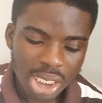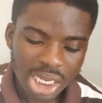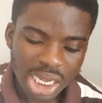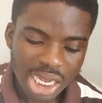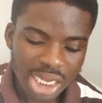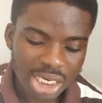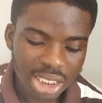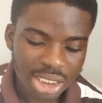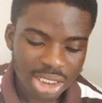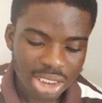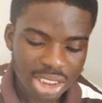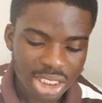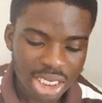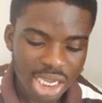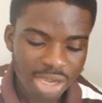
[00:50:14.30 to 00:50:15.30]
and
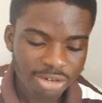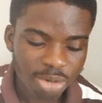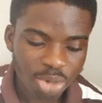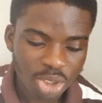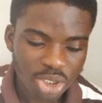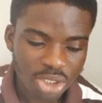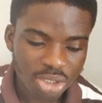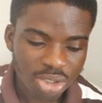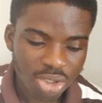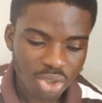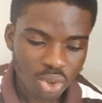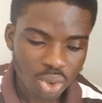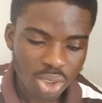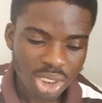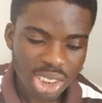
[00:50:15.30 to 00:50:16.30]
share information.
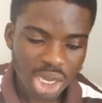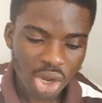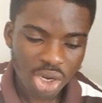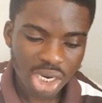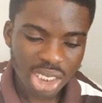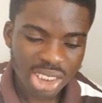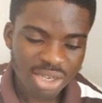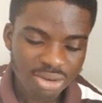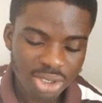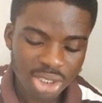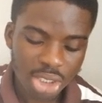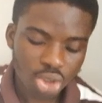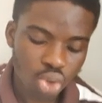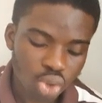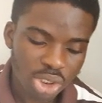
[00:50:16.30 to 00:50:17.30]
So these are all the services
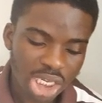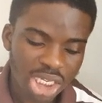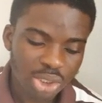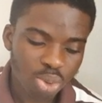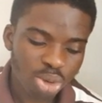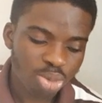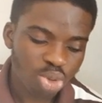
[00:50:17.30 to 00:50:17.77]
and tools that Web